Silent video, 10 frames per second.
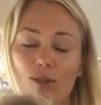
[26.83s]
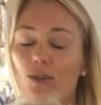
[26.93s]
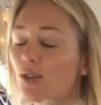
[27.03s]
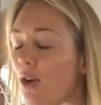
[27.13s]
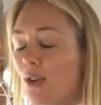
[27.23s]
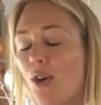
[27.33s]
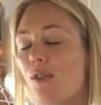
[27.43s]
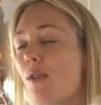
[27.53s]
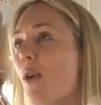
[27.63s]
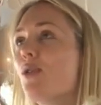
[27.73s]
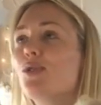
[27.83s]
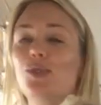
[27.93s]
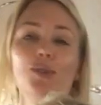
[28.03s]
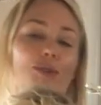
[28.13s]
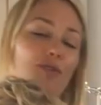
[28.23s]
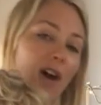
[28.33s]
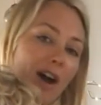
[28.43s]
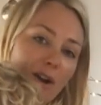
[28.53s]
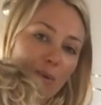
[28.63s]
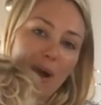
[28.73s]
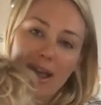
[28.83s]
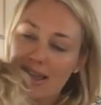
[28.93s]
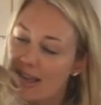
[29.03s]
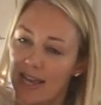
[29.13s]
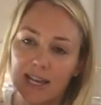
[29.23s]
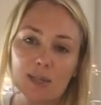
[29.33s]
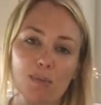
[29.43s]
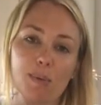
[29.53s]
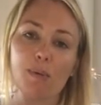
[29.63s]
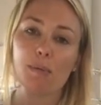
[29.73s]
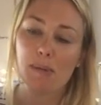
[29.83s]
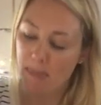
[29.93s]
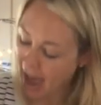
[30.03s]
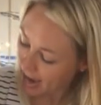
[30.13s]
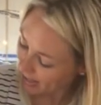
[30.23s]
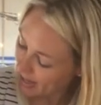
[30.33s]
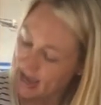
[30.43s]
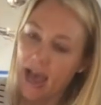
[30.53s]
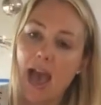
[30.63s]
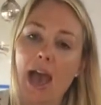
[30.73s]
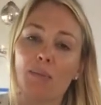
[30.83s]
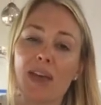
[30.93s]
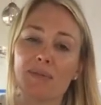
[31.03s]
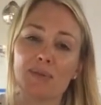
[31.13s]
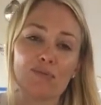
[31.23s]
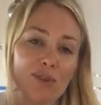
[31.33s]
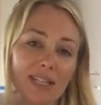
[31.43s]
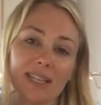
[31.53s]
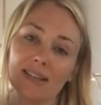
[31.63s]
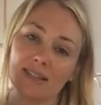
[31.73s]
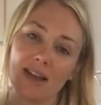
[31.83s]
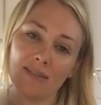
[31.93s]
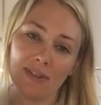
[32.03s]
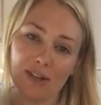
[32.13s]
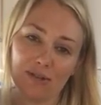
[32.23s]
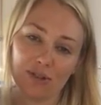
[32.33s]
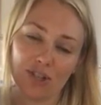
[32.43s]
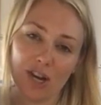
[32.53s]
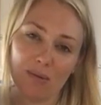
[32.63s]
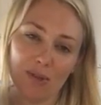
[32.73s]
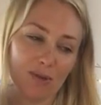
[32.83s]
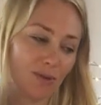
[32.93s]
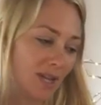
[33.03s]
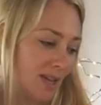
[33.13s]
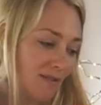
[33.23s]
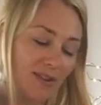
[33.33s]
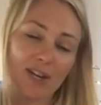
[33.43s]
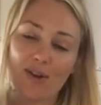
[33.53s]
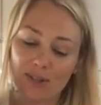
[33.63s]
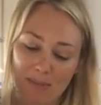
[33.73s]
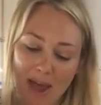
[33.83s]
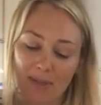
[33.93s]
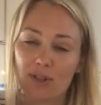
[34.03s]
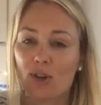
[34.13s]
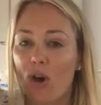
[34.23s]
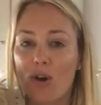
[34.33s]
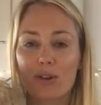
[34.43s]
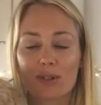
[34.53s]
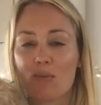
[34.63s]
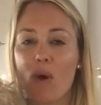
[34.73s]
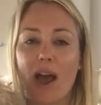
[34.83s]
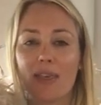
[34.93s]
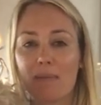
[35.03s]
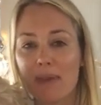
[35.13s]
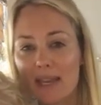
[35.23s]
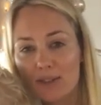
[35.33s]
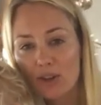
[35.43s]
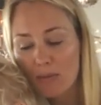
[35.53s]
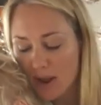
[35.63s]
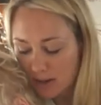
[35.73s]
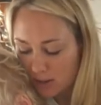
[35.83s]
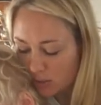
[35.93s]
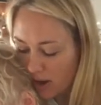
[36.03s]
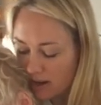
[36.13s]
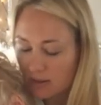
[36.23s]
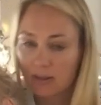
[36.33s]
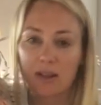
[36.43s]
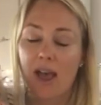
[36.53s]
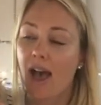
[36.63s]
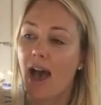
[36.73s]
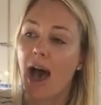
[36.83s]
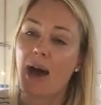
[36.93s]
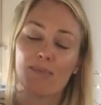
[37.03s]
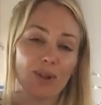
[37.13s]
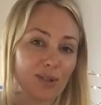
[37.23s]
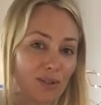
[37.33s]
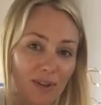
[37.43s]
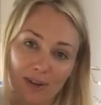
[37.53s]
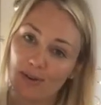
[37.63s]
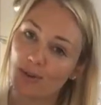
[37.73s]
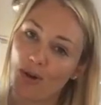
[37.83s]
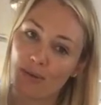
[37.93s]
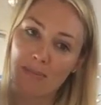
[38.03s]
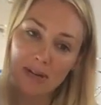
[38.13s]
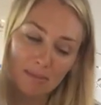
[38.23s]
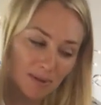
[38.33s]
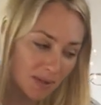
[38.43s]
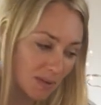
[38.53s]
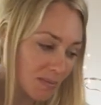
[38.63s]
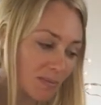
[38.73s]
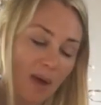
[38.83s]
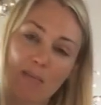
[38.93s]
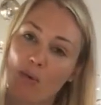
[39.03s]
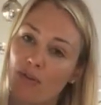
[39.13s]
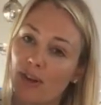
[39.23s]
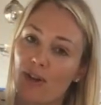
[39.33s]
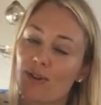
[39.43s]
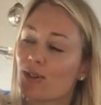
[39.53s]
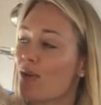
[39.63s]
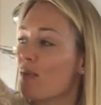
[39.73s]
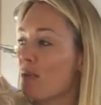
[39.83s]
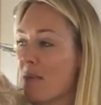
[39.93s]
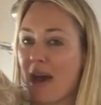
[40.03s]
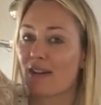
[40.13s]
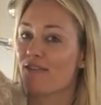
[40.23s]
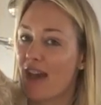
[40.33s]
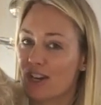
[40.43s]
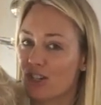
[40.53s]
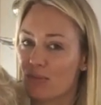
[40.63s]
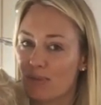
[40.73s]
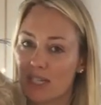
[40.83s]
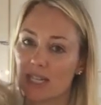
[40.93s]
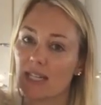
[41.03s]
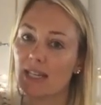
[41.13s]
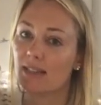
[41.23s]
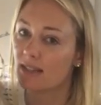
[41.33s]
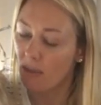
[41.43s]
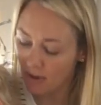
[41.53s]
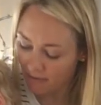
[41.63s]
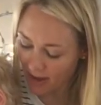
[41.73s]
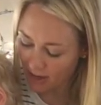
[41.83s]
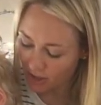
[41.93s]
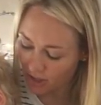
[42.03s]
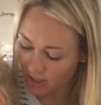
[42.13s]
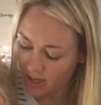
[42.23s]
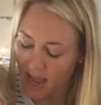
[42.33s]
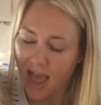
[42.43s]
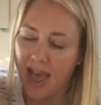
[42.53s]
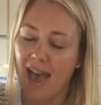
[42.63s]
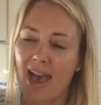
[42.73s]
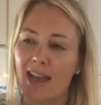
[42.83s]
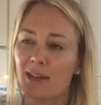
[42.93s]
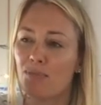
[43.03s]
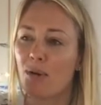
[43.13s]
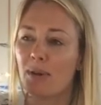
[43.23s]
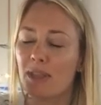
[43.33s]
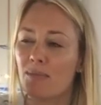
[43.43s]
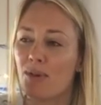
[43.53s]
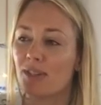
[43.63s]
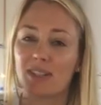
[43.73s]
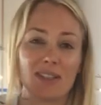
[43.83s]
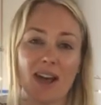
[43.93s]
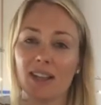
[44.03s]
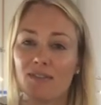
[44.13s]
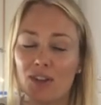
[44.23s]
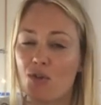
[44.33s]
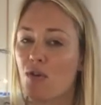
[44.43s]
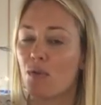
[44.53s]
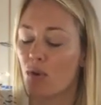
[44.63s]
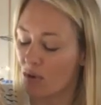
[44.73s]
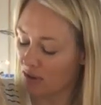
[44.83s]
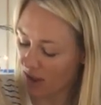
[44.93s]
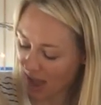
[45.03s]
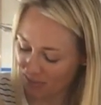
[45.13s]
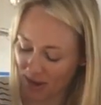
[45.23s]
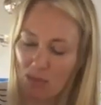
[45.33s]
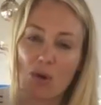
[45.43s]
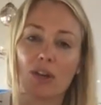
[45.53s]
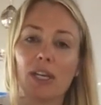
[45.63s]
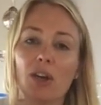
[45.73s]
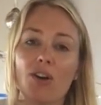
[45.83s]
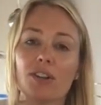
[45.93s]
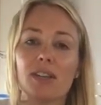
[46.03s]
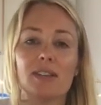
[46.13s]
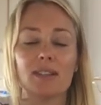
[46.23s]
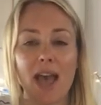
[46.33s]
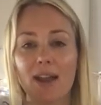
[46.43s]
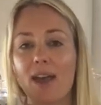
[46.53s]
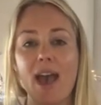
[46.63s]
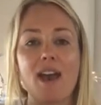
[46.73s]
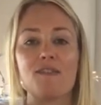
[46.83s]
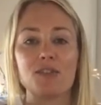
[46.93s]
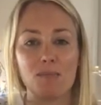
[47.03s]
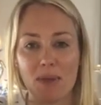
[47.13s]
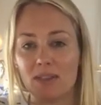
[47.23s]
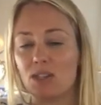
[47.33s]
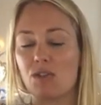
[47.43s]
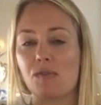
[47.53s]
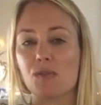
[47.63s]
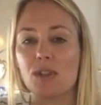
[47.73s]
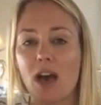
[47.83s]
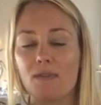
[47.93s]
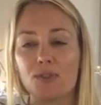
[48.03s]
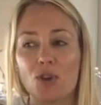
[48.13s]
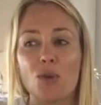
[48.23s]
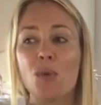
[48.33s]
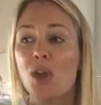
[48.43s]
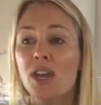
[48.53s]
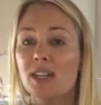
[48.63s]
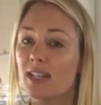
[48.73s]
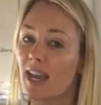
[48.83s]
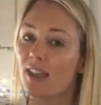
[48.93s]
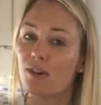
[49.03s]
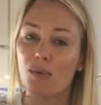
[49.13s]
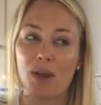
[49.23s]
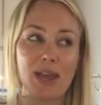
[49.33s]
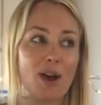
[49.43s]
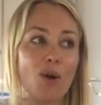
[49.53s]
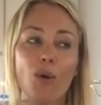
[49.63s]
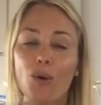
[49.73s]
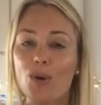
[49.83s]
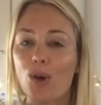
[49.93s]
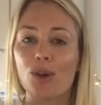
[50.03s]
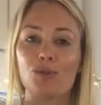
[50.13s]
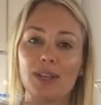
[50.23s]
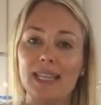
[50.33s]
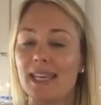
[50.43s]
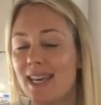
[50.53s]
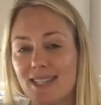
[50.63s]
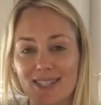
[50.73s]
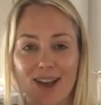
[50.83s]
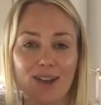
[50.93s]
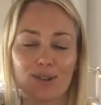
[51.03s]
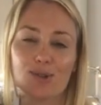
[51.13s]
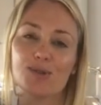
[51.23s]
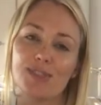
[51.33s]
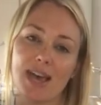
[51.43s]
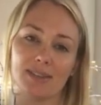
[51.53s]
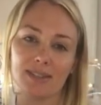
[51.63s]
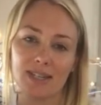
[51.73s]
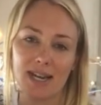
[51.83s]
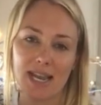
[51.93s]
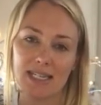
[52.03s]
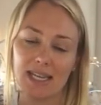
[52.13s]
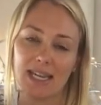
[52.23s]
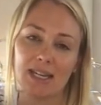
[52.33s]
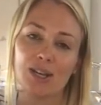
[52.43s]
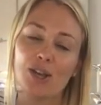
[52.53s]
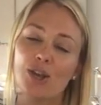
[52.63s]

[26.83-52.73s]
So don't go too far away, because we will be back and we have some really exciting videos to share with you. Videos about the dogs and why they mean so much to us, lots of videos on minimalism, more videos about fashion, particularly summer fashion, and probably the most exciting video of all that I'm working on is how to have the best year of your life. So together we are all going to really kickstart 2018.